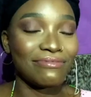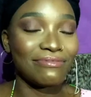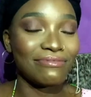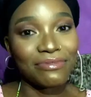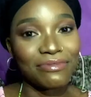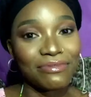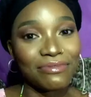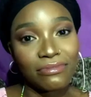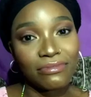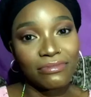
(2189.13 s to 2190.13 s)

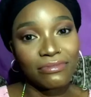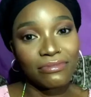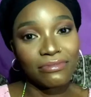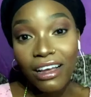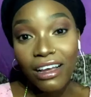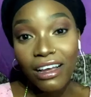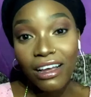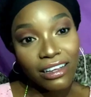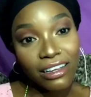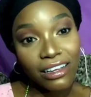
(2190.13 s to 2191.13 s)

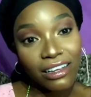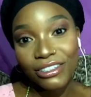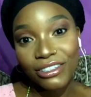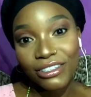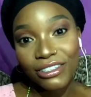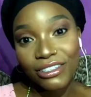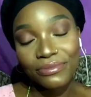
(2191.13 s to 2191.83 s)
(not speaking)